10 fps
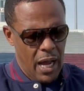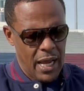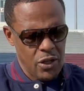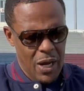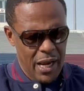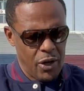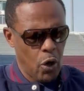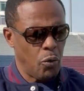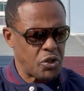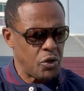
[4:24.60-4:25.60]
You got to know
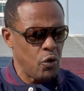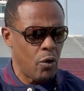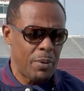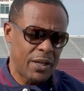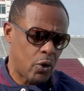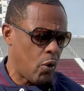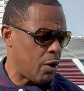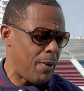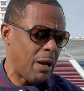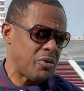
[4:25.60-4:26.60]
what you're doing. But the
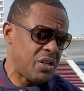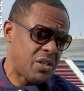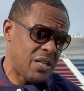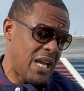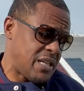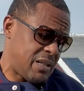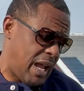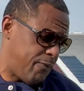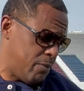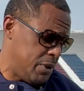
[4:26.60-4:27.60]
quarterback position, that's
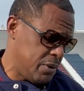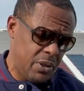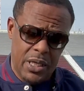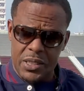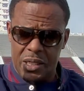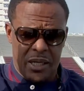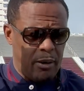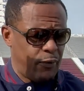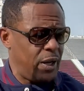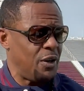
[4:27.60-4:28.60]
like from little league to the
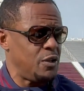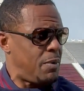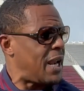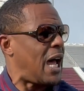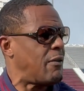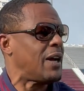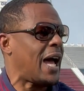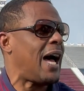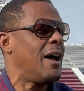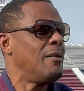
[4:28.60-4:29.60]
NFL. You better have a
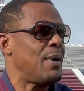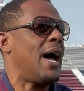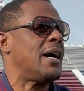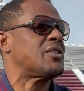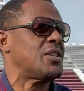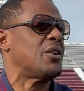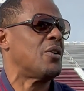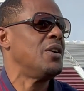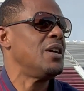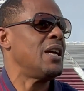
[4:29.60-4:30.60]
guy behind center.
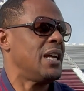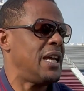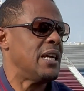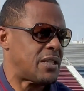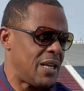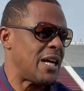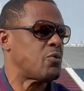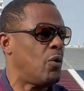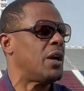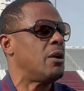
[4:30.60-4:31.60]
And again, so that's
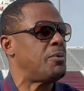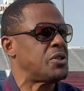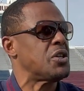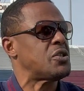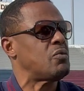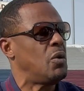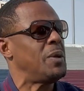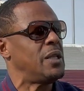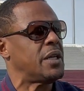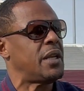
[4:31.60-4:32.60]
one of the positions we'll be
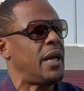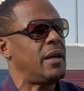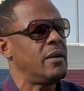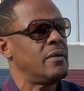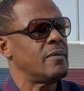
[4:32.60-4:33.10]
looking at.